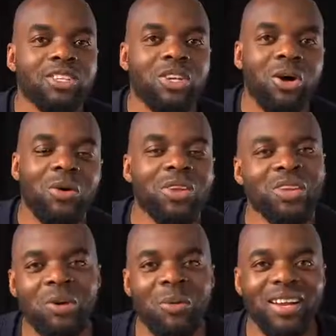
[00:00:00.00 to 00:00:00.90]
So you
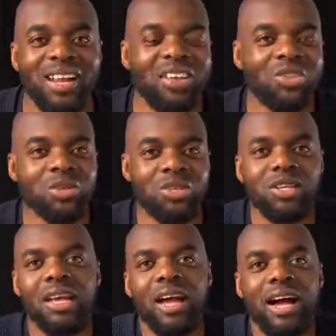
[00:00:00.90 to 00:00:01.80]
know what? I
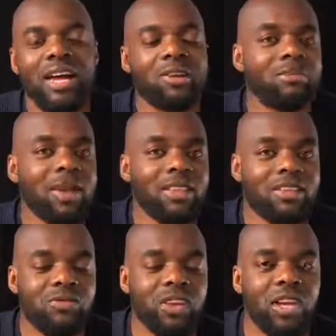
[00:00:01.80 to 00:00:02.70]
thought I could make
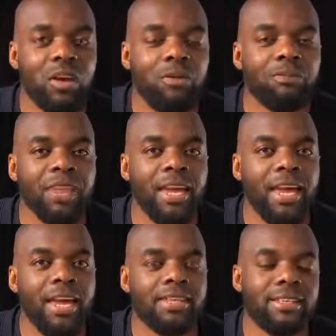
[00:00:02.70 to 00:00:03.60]
this video
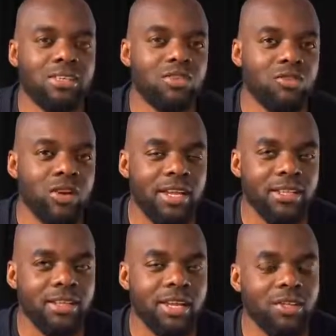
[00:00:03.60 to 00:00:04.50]
and
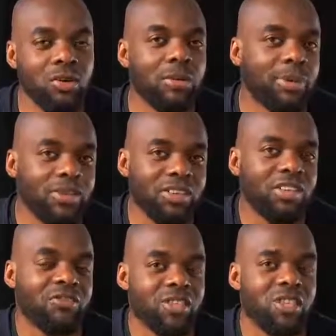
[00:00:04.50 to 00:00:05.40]
talk about the
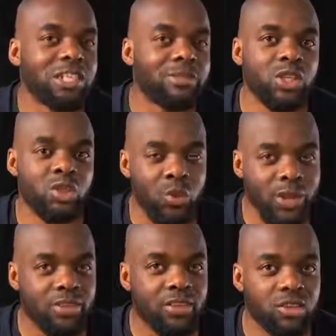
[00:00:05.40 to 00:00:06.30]
differences
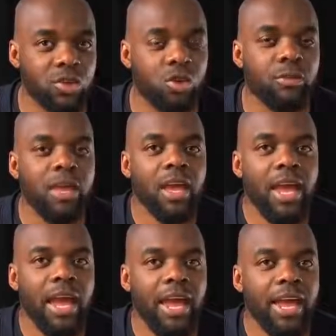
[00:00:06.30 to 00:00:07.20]
between the two.
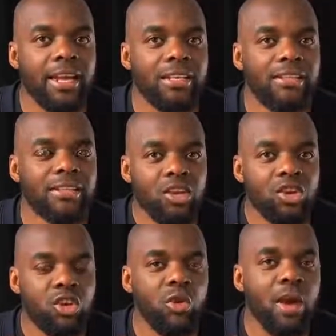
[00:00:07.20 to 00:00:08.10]
And
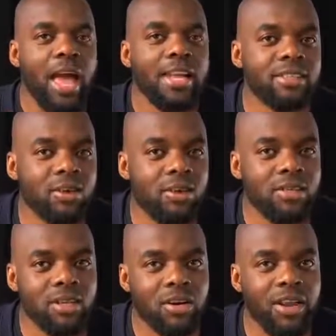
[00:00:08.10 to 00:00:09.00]
you as the
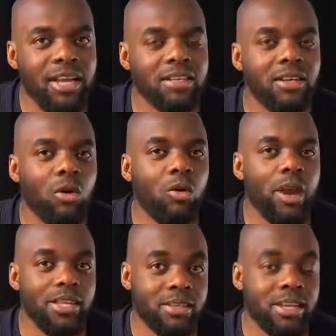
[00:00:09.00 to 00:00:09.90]
content creator or
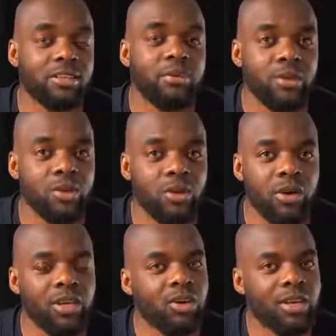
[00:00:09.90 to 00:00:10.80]
as an
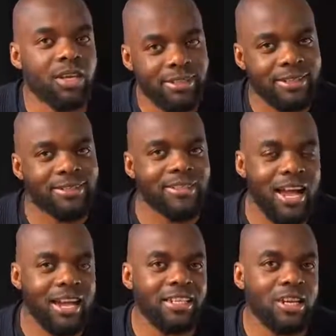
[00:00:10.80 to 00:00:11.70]
entrepreneur, you can
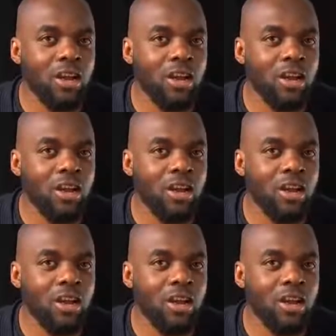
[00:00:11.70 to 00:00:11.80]
decide